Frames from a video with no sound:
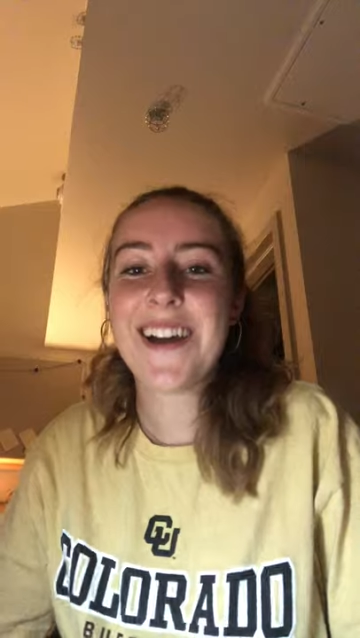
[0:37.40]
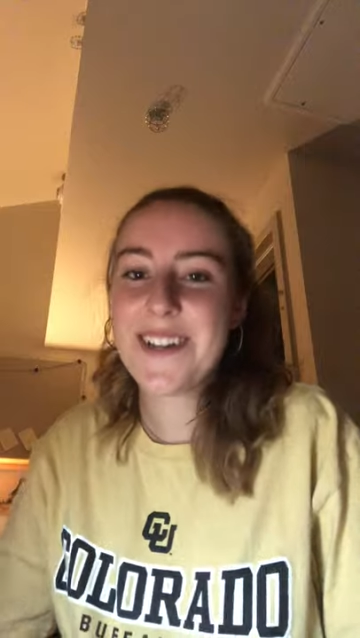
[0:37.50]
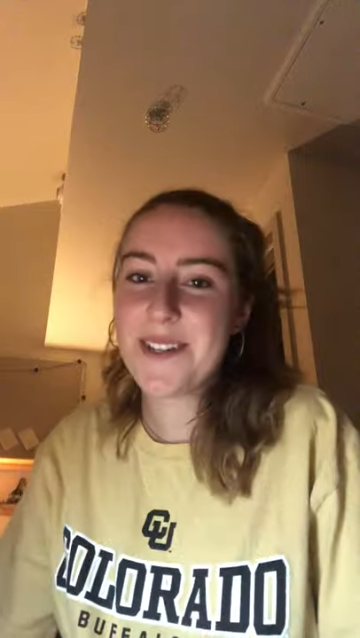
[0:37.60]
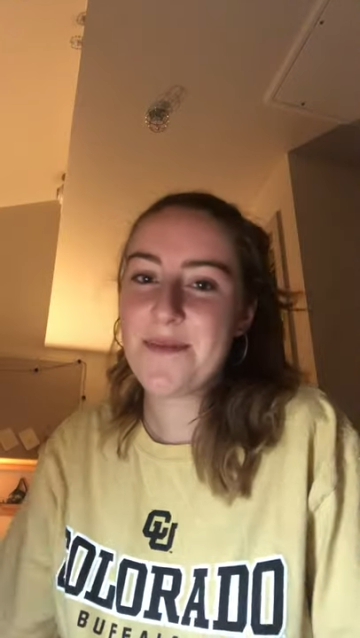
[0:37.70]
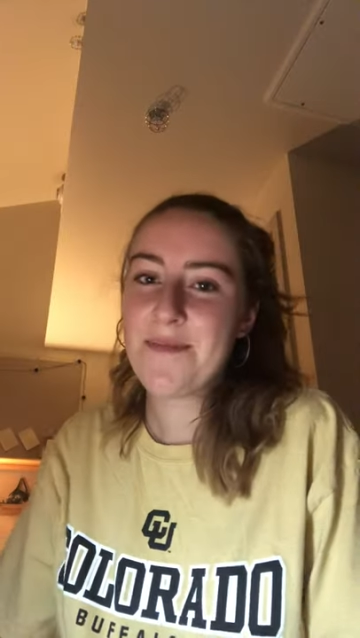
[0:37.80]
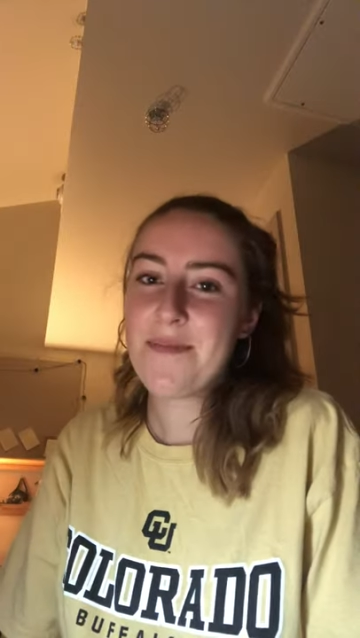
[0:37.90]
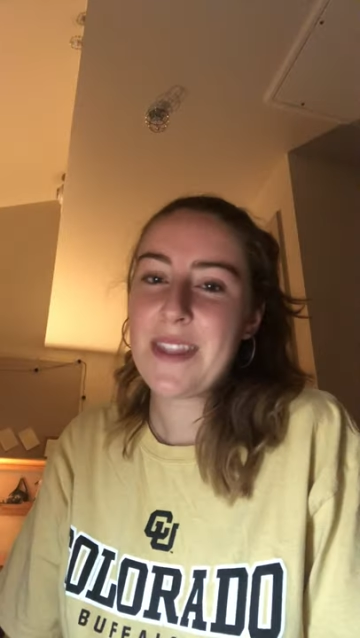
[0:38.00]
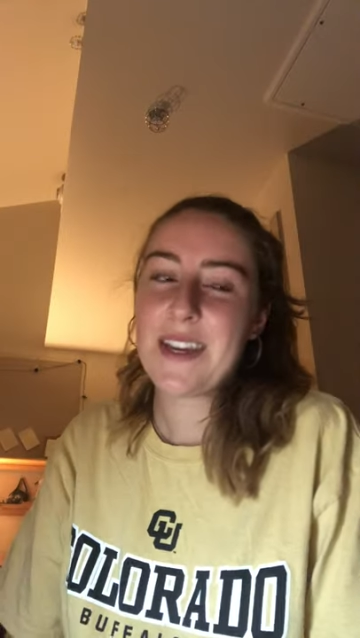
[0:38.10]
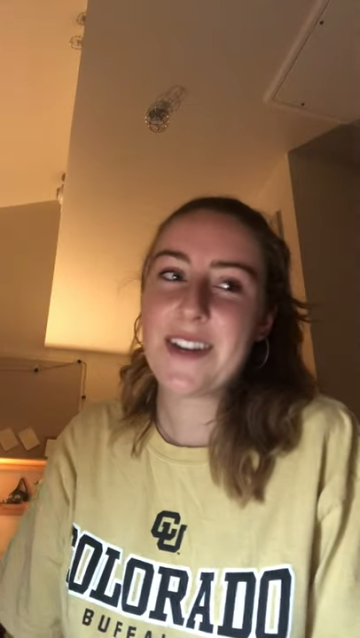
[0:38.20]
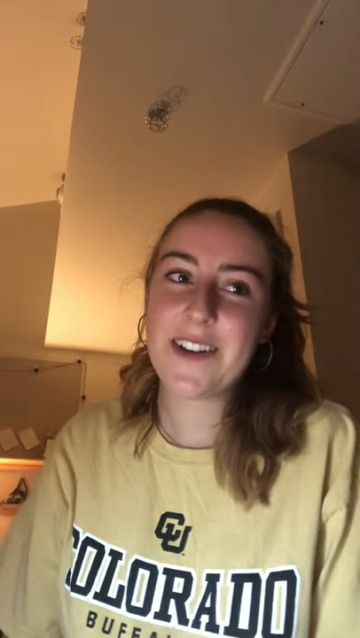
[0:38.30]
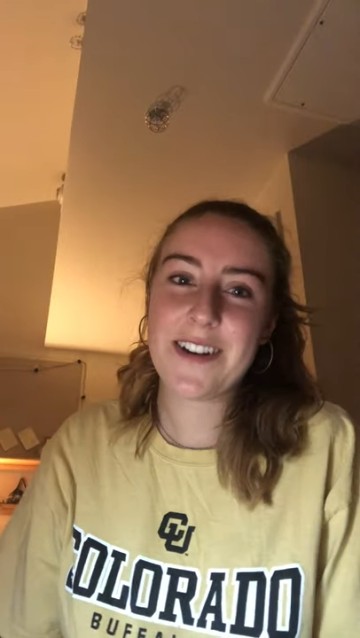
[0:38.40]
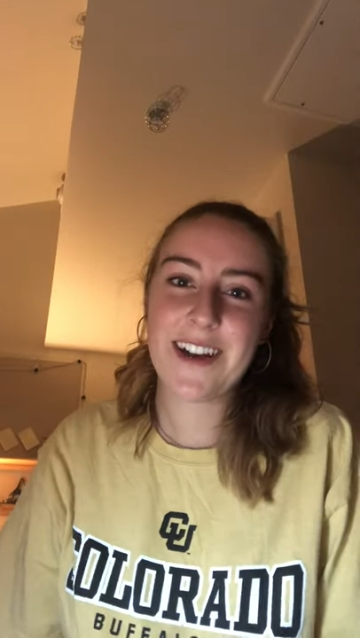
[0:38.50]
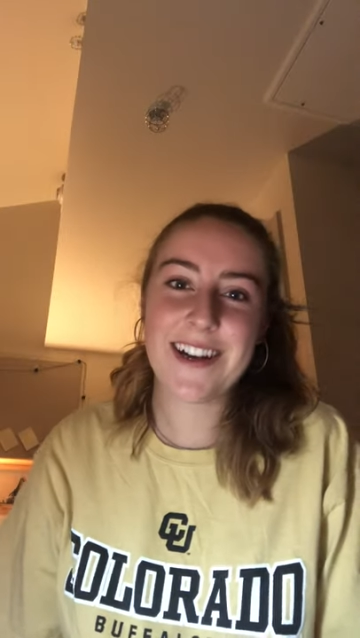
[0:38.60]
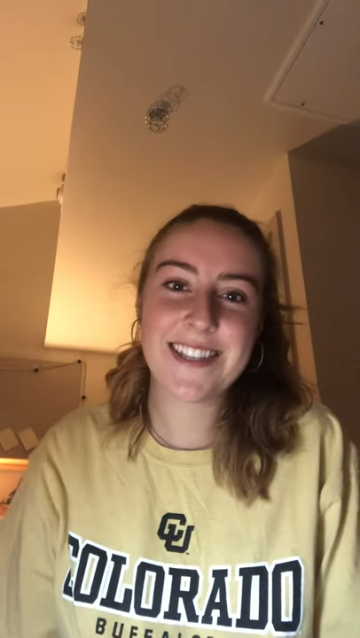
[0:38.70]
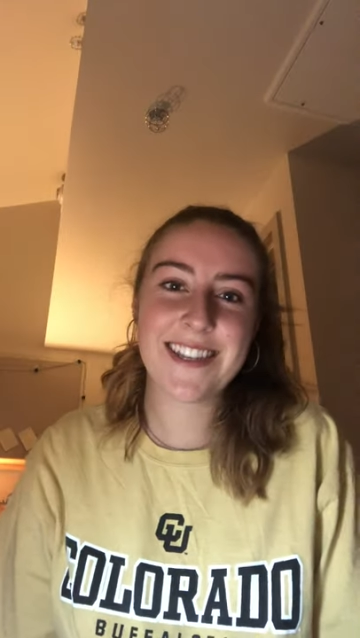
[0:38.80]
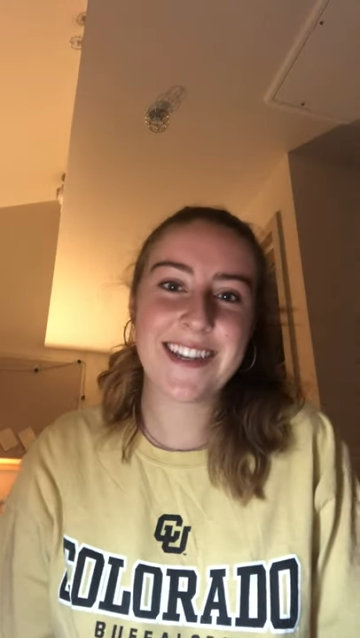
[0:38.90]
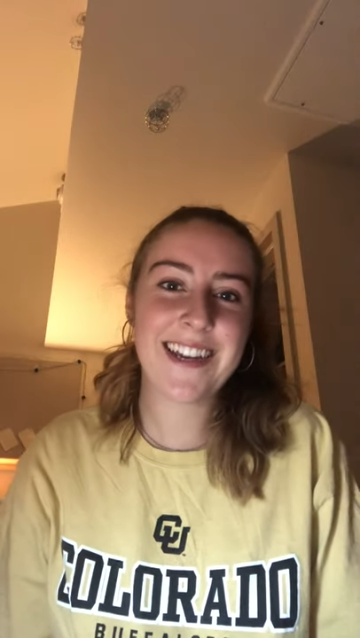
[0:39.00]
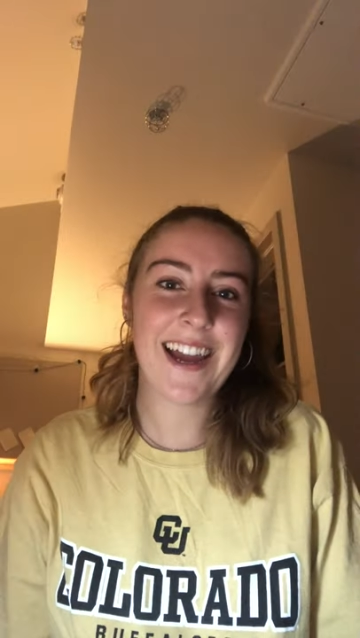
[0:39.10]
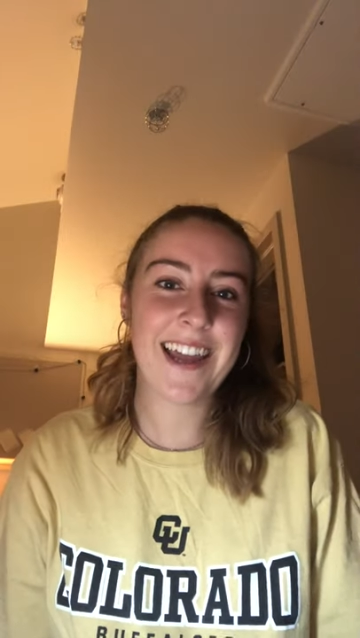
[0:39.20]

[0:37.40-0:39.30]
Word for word: Um, curiosity,